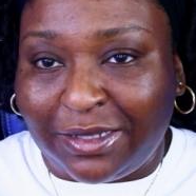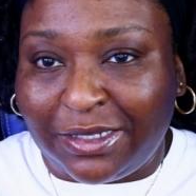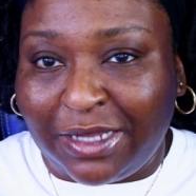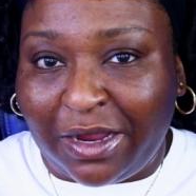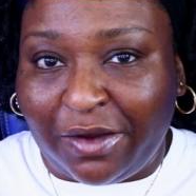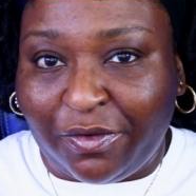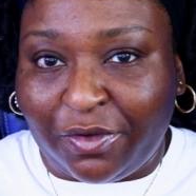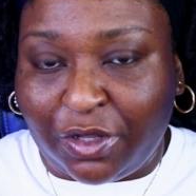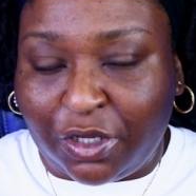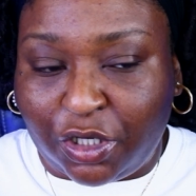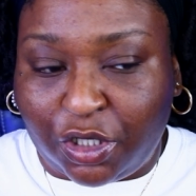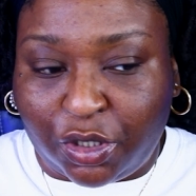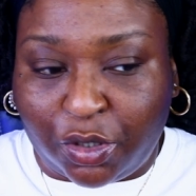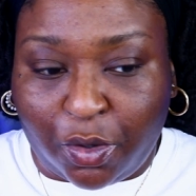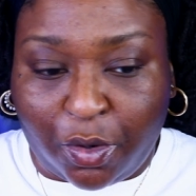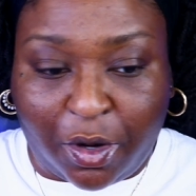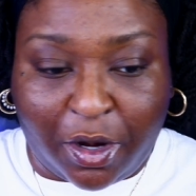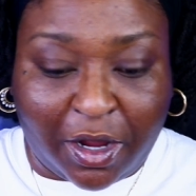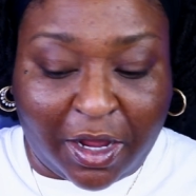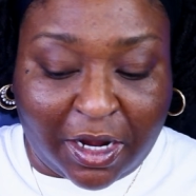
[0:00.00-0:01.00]
Not really
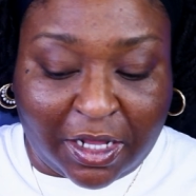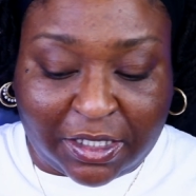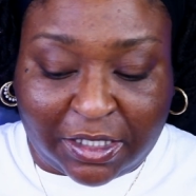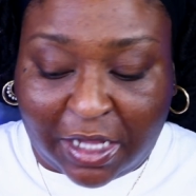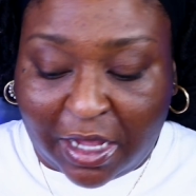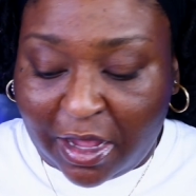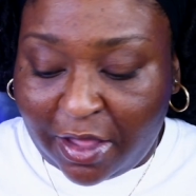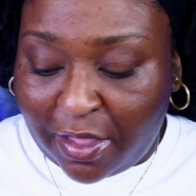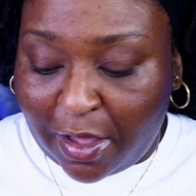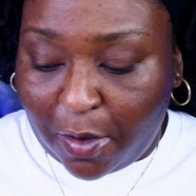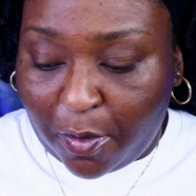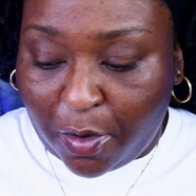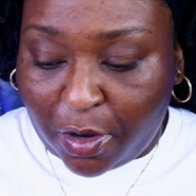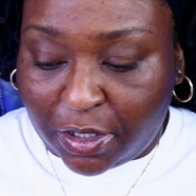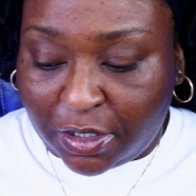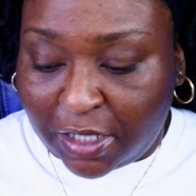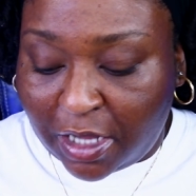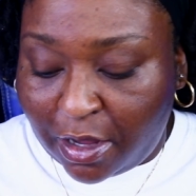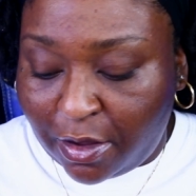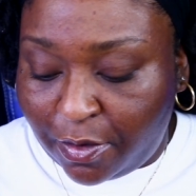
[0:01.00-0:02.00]
sure. I gotta see how that
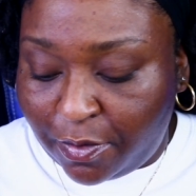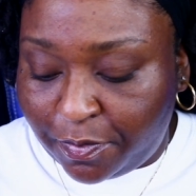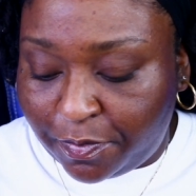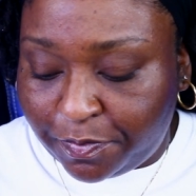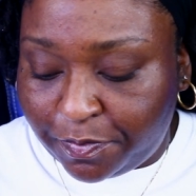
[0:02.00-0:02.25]
works out.